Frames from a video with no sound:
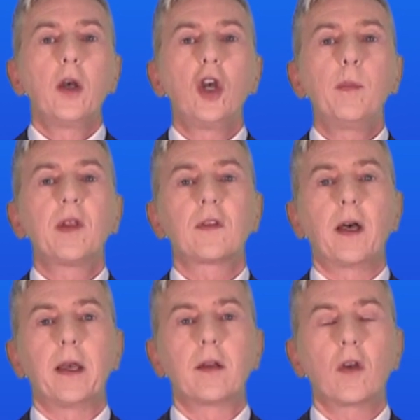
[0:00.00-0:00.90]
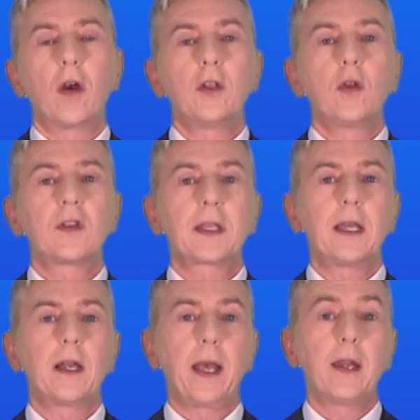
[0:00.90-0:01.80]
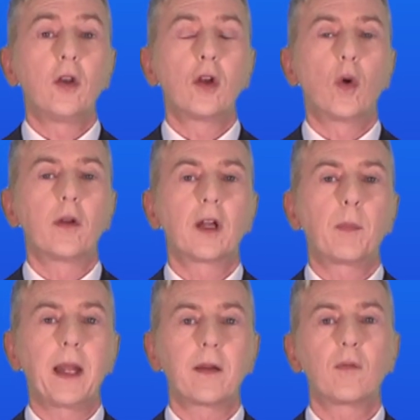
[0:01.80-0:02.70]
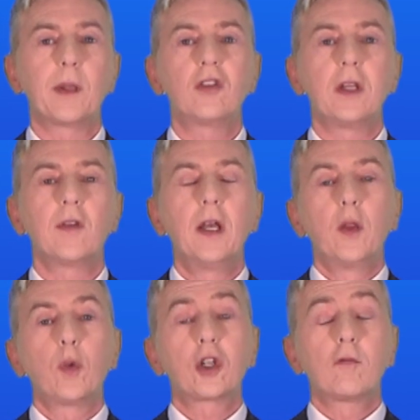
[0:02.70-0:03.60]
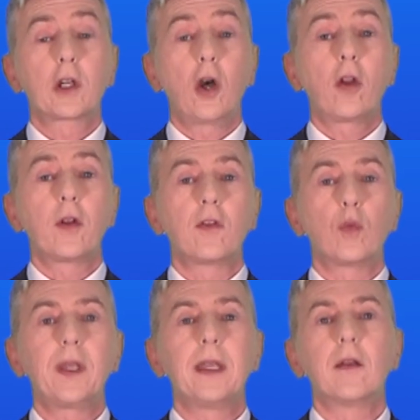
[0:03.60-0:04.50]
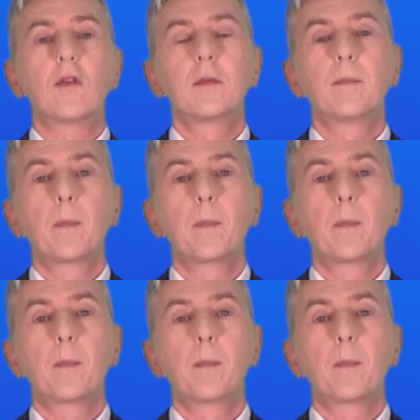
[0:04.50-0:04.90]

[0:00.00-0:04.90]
Herbicides are used to kill any unwanted plant species, which are regarded as weeds.